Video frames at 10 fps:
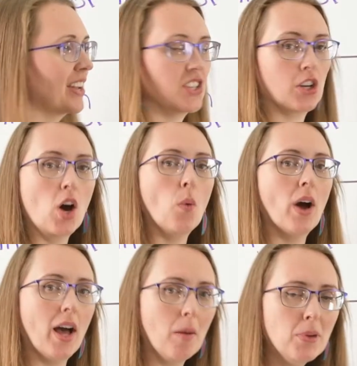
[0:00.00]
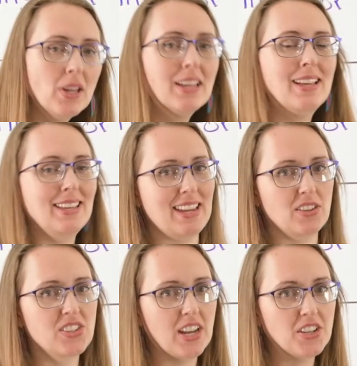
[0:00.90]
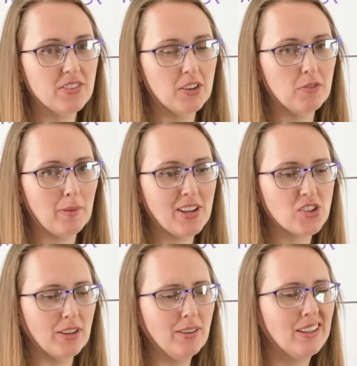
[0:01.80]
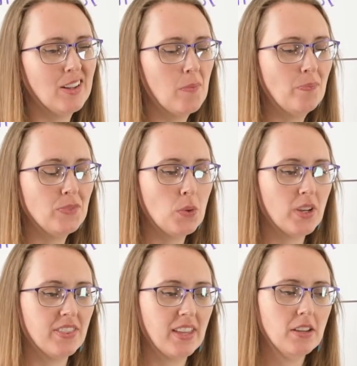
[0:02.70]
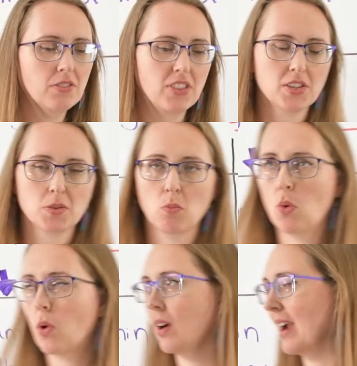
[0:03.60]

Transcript: that go up in states of inflammation. You can think of these more